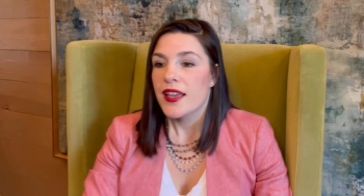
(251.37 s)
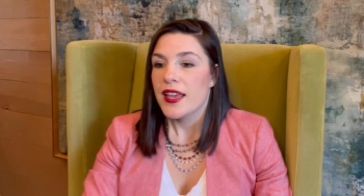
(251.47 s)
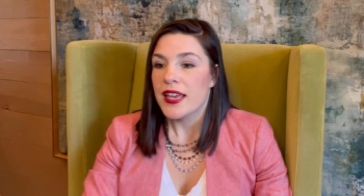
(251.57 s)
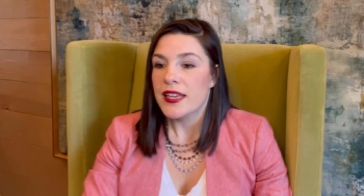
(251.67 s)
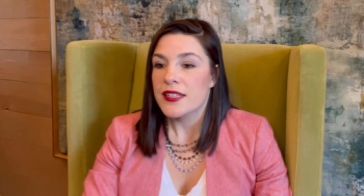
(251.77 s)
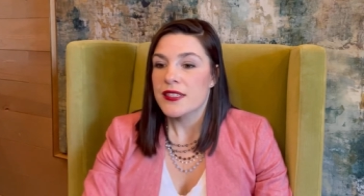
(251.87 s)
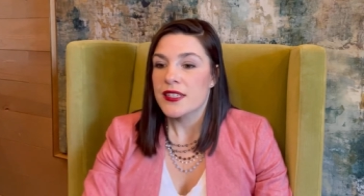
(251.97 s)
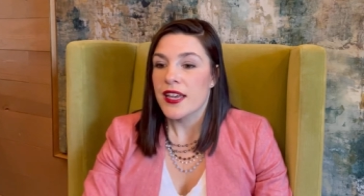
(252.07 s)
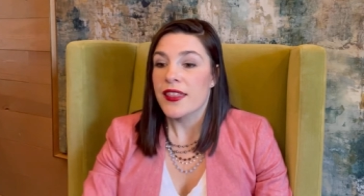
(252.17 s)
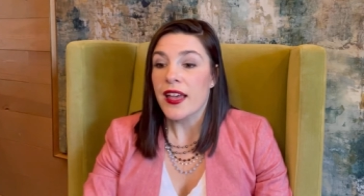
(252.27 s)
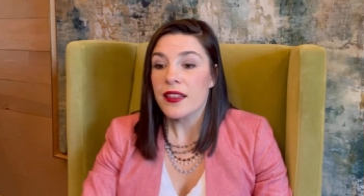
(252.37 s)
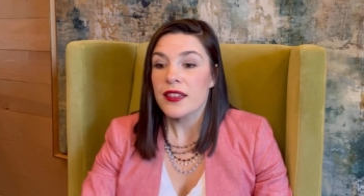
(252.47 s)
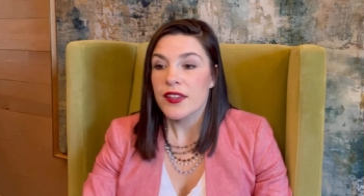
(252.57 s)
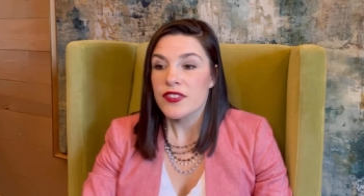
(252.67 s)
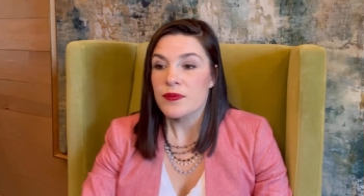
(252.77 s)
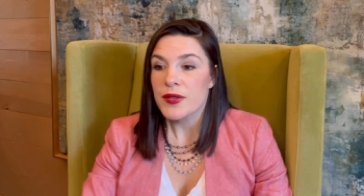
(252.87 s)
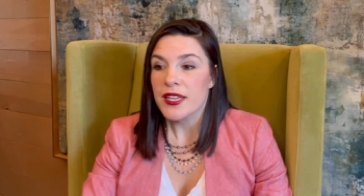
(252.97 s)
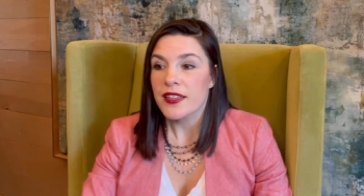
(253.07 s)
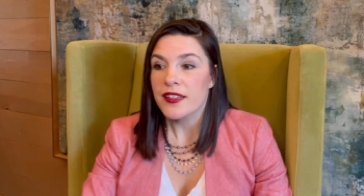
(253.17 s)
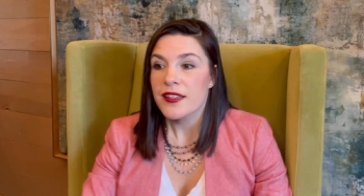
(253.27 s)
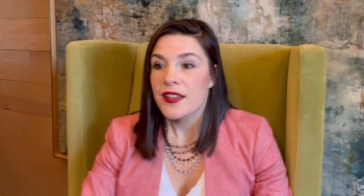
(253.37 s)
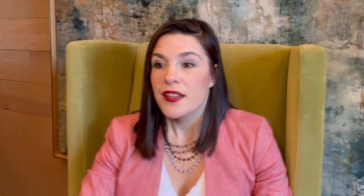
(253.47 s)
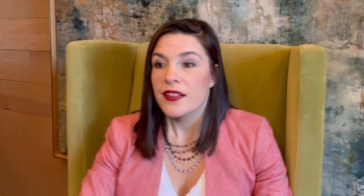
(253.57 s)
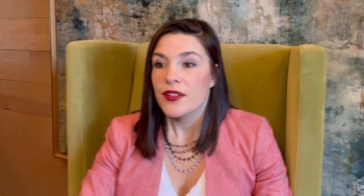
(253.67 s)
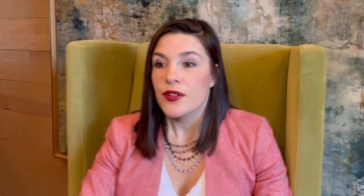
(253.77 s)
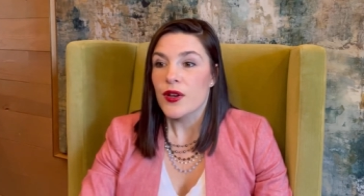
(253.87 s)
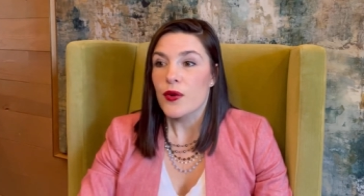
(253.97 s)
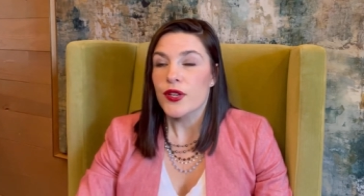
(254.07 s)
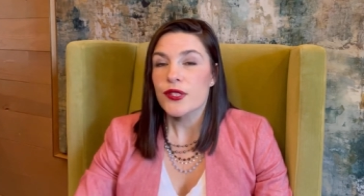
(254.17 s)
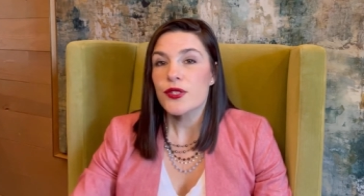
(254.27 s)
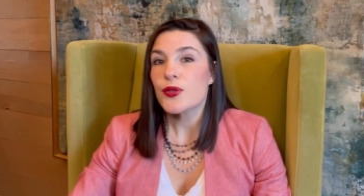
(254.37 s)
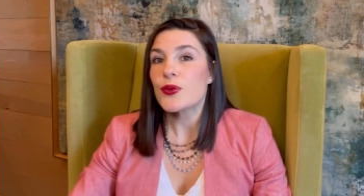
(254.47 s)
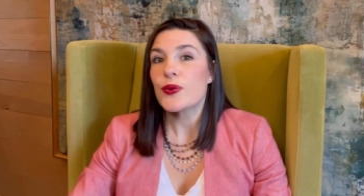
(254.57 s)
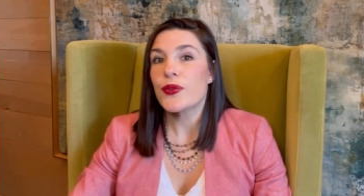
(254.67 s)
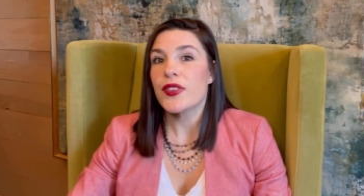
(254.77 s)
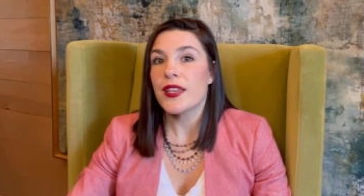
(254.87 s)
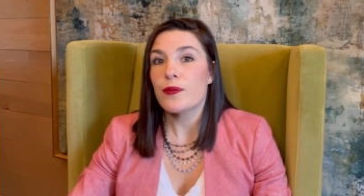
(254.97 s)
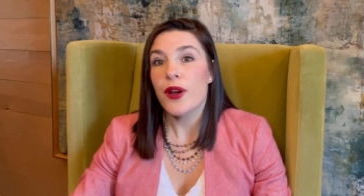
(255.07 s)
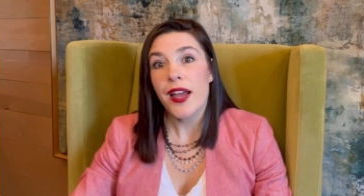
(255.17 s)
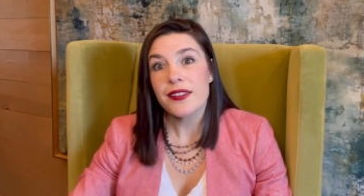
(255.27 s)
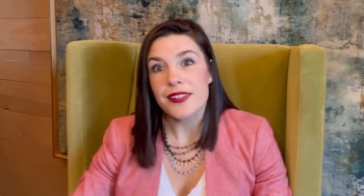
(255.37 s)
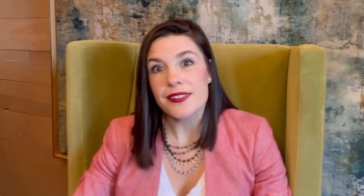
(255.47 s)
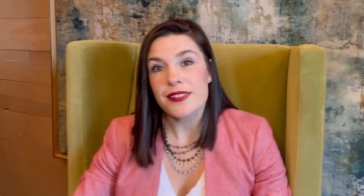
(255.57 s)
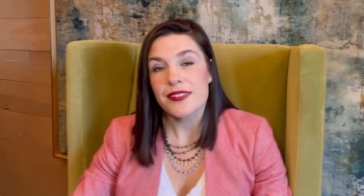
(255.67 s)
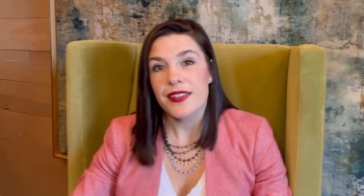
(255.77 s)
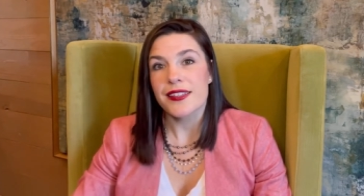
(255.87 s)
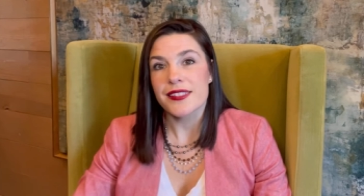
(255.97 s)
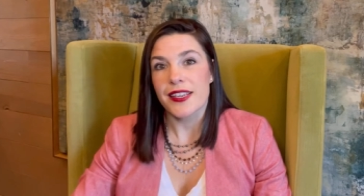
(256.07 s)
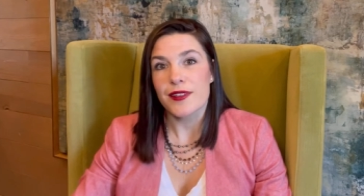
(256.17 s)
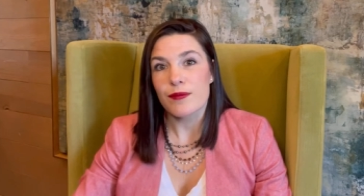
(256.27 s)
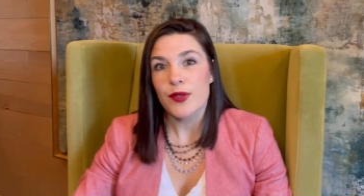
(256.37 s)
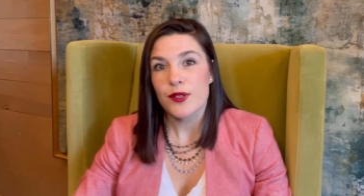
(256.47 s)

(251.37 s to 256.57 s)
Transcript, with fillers: And uh, that left me going to the practice exam.